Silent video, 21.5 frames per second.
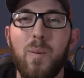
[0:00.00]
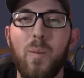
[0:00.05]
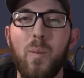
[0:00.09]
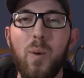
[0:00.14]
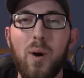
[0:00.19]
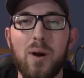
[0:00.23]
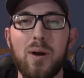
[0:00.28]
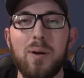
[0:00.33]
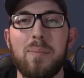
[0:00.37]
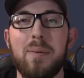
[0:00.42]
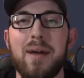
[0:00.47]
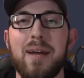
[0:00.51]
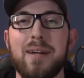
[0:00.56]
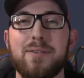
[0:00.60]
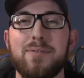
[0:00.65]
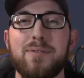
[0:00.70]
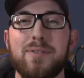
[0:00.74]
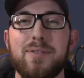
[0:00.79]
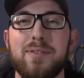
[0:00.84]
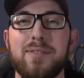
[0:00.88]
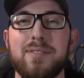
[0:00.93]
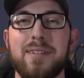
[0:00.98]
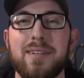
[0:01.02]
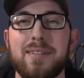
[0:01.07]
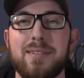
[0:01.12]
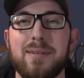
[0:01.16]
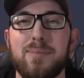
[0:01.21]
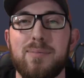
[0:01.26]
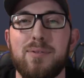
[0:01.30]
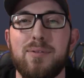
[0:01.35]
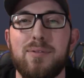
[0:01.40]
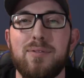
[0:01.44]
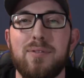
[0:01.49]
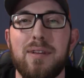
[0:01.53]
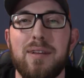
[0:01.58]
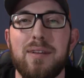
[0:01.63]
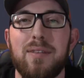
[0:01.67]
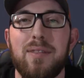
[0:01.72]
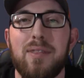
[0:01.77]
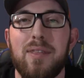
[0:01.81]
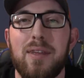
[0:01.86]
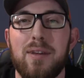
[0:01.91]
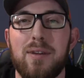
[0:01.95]
Welcome back to another Tech Tip
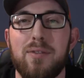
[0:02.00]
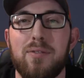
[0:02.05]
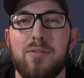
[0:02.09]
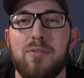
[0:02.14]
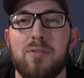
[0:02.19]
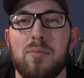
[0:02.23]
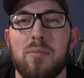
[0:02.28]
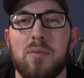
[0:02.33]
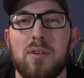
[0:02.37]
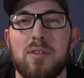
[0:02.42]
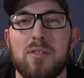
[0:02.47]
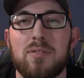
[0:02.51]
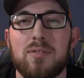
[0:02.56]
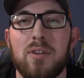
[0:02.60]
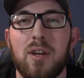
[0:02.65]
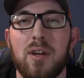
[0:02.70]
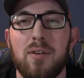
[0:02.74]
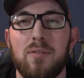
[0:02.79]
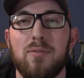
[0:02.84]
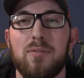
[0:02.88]
Tuesday. Thank you so much